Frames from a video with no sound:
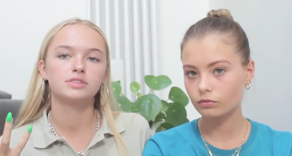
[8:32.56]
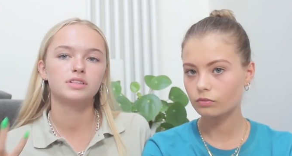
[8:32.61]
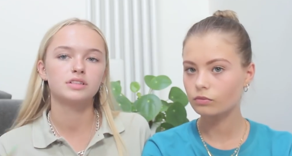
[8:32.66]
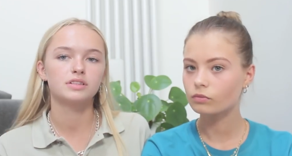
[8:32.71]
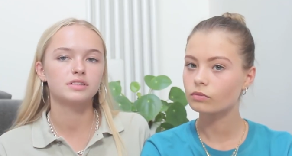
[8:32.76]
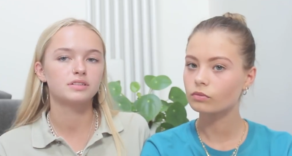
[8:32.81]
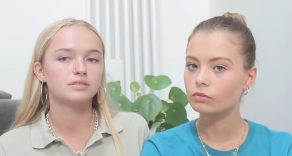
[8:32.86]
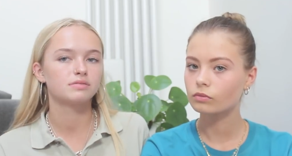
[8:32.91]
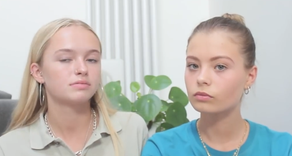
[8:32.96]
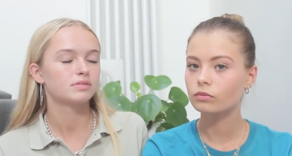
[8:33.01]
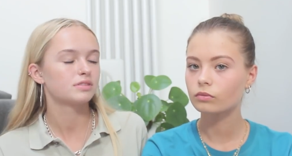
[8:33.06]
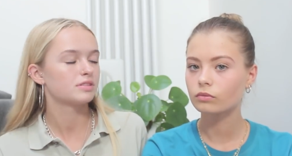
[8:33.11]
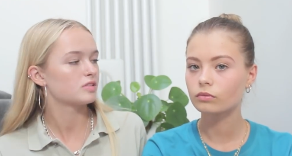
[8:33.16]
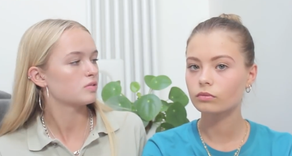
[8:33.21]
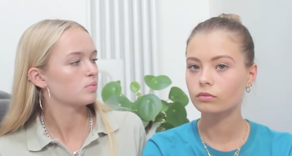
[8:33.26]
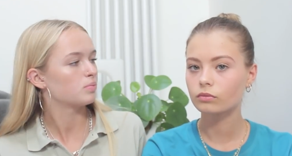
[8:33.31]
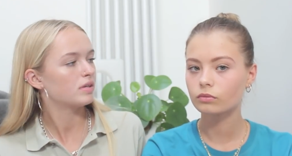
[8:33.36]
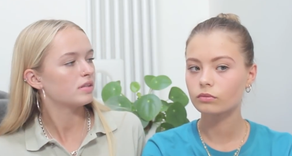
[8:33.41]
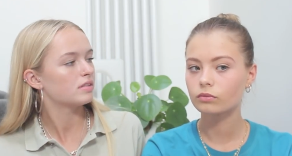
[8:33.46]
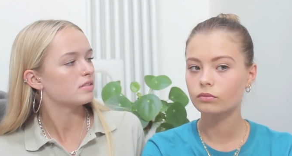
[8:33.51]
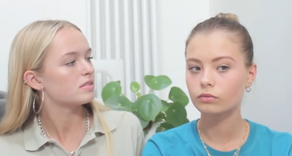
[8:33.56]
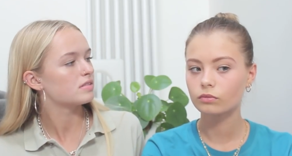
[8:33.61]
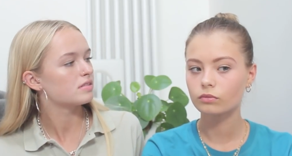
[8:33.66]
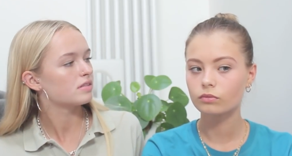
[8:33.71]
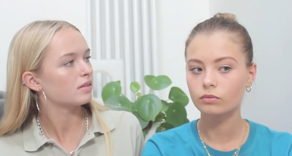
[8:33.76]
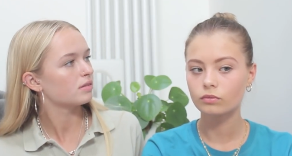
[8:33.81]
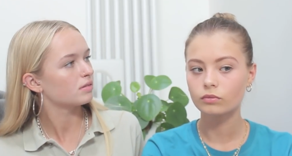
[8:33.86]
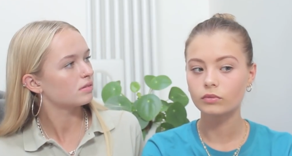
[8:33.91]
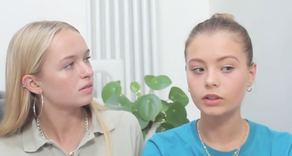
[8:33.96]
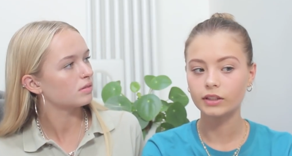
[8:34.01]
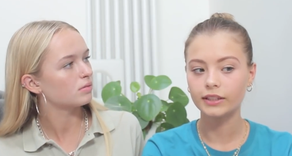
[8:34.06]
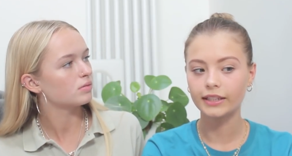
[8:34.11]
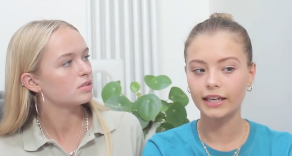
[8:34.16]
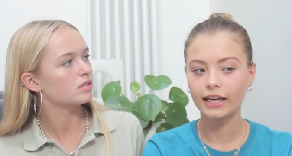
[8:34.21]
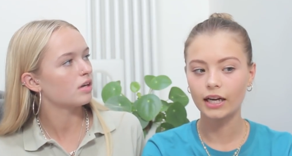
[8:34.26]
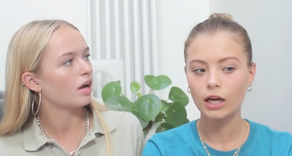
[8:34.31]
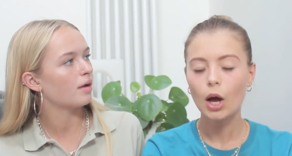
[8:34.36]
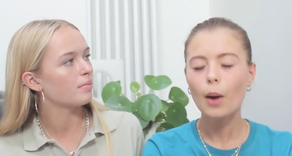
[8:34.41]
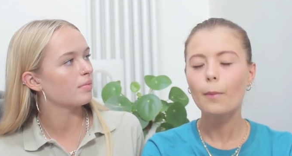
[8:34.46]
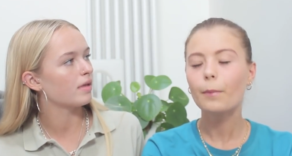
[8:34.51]
Speaker 1: just just wins
Speaker 2: all
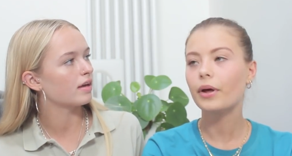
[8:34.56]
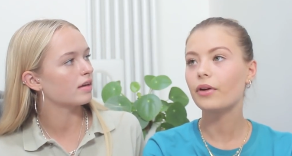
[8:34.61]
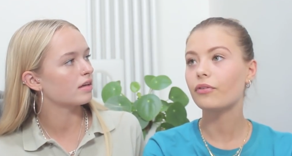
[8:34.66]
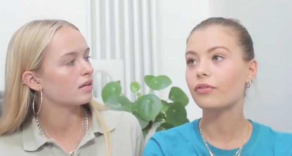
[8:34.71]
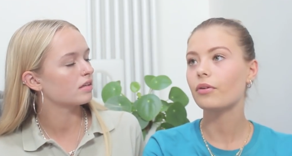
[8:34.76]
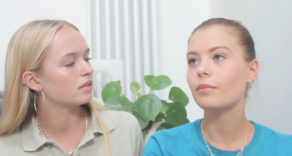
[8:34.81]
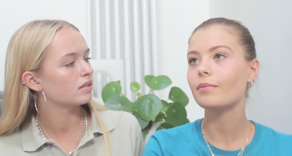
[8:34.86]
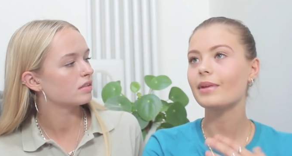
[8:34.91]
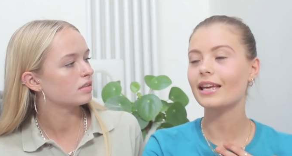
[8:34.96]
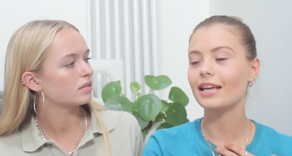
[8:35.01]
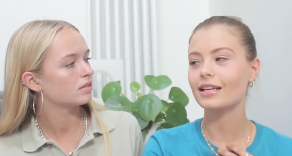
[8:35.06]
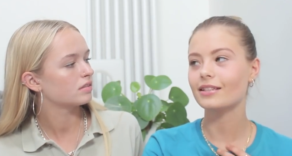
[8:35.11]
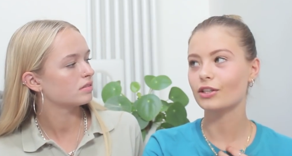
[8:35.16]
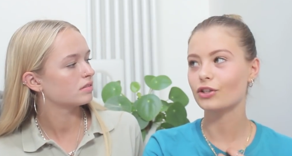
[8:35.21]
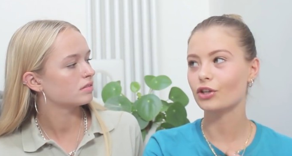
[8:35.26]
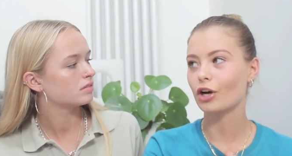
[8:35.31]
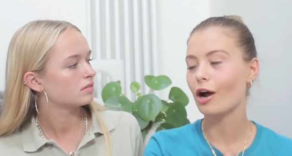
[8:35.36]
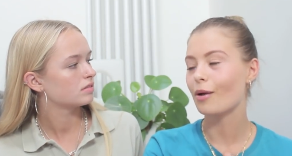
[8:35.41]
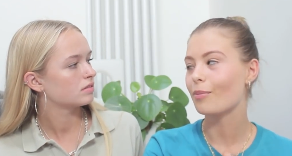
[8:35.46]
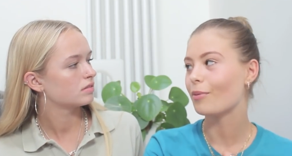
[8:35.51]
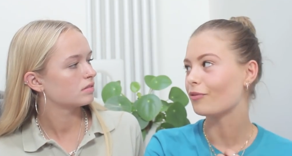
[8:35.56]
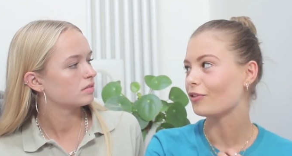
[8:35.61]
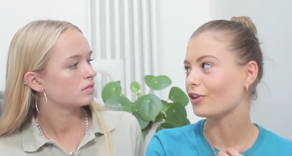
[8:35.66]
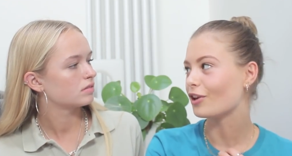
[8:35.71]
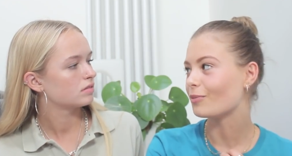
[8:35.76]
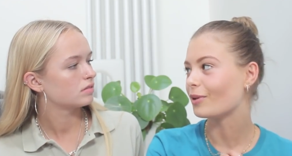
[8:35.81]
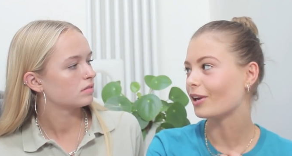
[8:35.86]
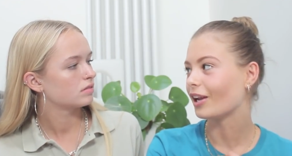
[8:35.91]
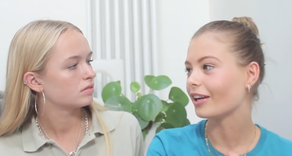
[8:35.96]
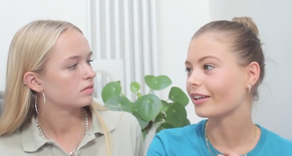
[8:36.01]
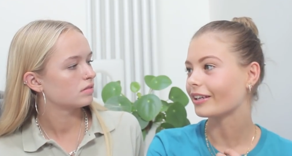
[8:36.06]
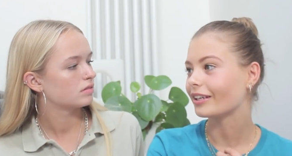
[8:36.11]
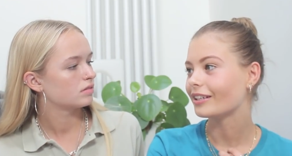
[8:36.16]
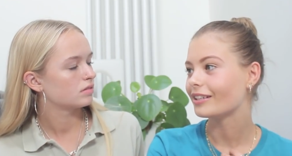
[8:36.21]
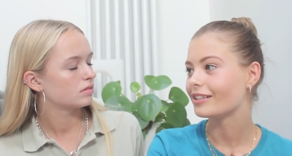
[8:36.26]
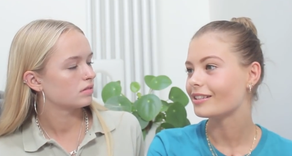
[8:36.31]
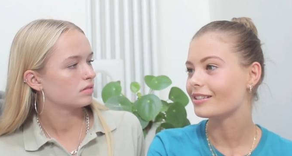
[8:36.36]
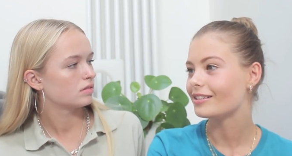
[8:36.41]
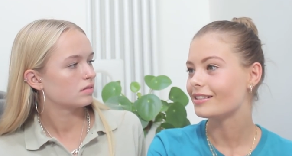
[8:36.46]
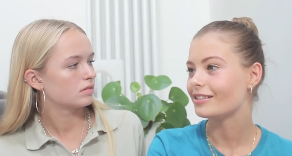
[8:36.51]
yeah. the time. Yeah, like, but for me it's a type of humour like
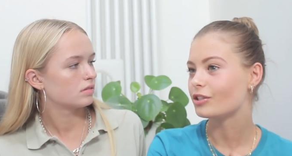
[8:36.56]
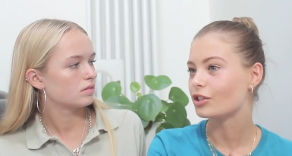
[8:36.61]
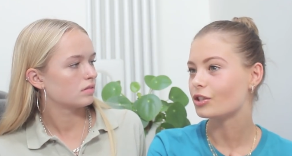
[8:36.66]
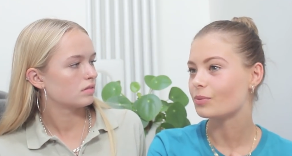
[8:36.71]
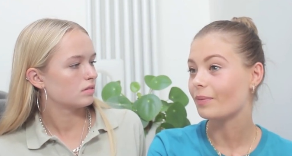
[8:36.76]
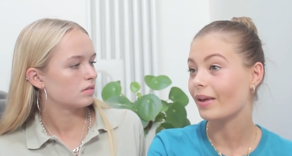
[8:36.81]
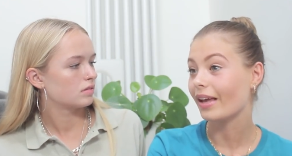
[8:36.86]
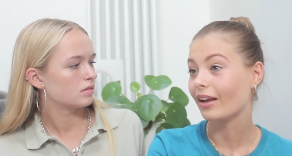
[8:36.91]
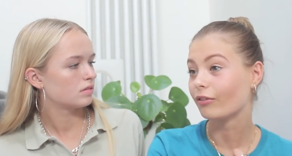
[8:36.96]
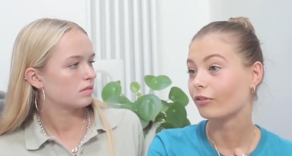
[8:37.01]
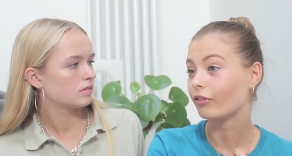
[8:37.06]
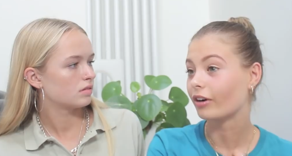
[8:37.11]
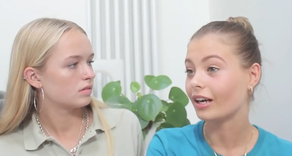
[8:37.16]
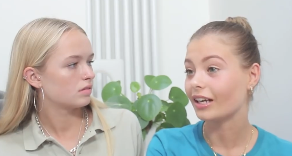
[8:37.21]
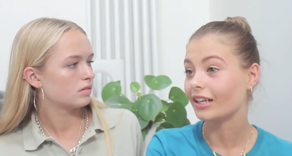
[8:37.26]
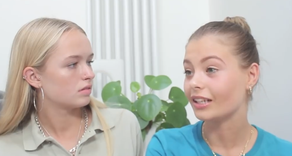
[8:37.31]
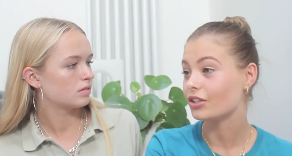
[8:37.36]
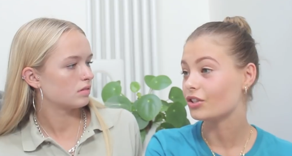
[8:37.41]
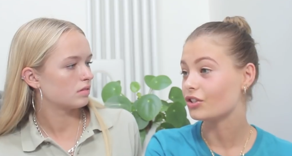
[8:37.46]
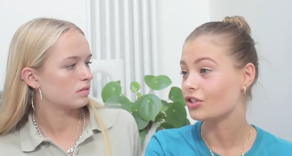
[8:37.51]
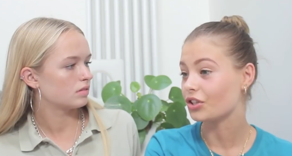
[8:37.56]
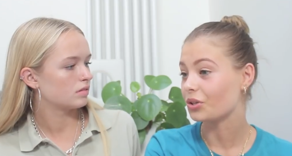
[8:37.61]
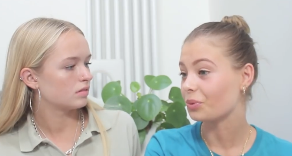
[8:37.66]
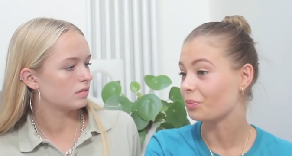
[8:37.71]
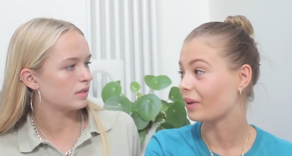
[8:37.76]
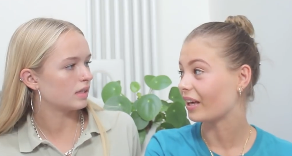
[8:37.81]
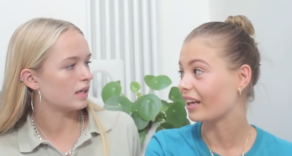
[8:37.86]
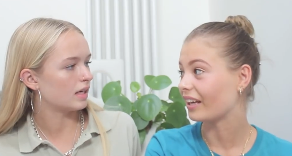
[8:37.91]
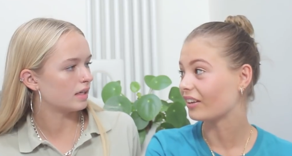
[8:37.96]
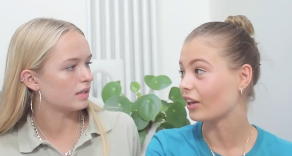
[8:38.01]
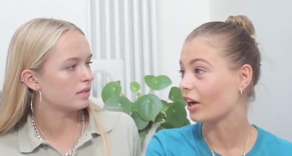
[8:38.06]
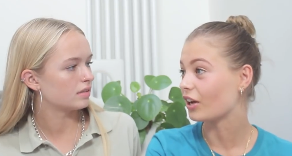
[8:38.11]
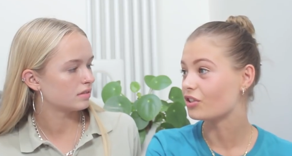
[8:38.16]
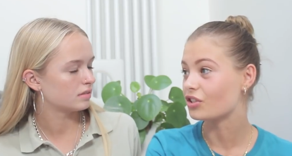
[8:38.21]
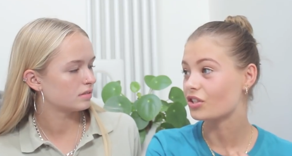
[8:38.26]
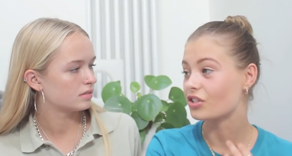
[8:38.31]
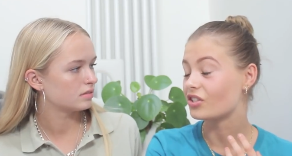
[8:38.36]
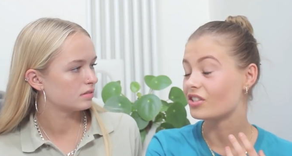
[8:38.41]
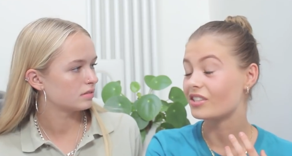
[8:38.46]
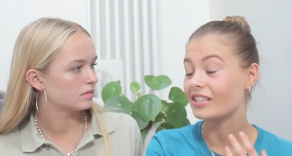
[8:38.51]
just being really stupid yeah. like, and
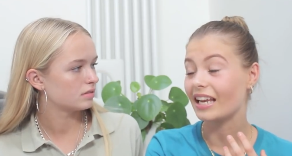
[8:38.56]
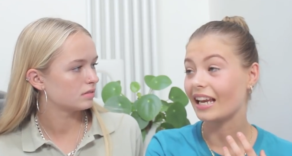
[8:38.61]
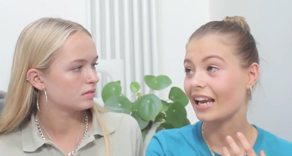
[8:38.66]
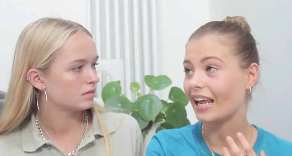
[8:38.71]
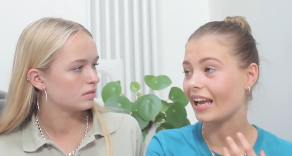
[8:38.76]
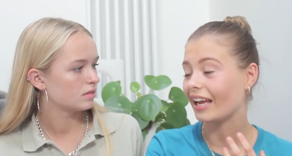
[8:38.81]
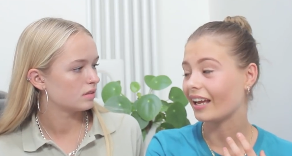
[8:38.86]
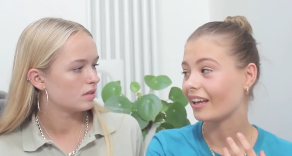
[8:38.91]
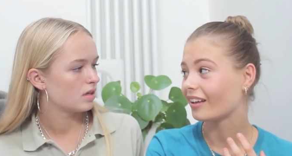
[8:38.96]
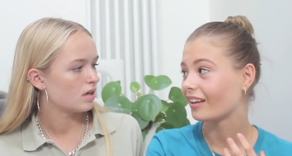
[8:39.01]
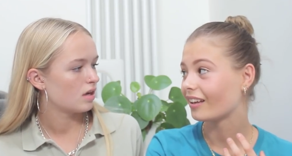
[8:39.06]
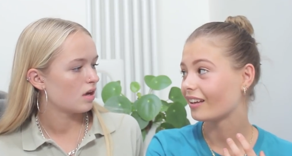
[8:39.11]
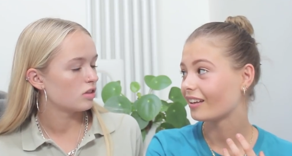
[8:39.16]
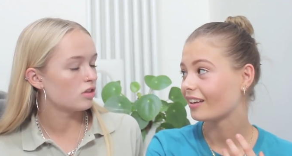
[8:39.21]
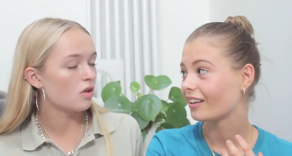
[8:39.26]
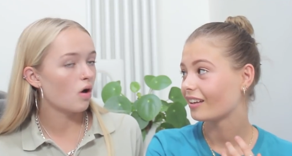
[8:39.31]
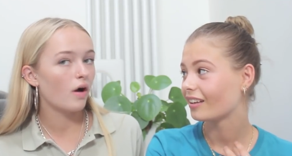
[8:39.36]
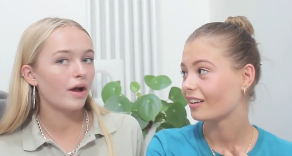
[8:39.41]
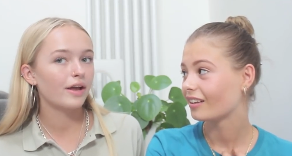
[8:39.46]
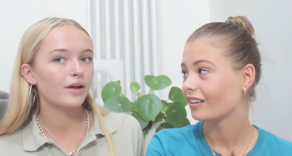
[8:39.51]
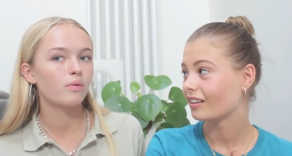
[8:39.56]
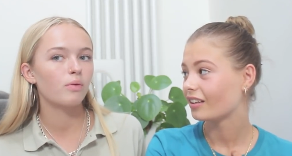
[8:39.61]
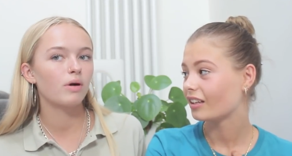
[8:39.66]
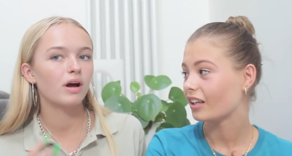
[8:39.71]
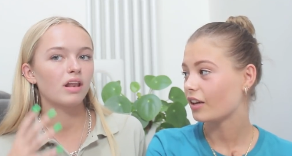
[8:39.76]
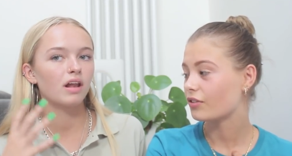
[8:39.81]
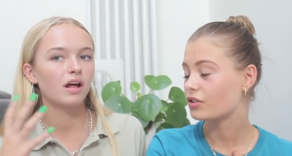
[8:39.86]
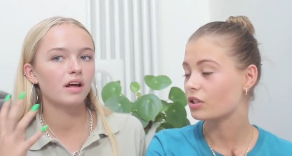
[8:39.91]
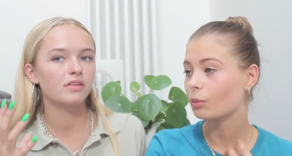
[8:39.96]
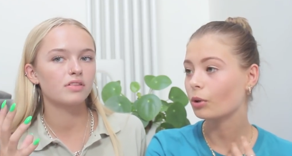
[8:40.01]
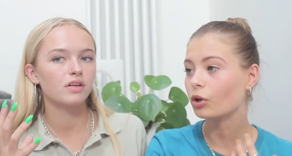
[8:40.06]
just silly. No, I quite if like